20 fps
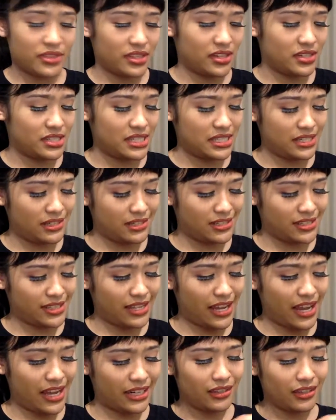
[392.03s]
this is
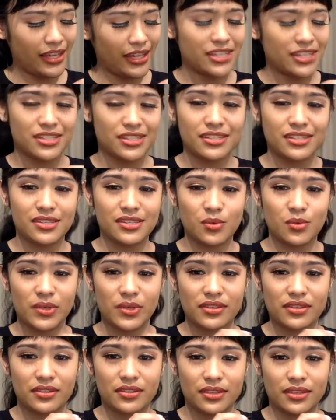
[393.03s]
that the laces with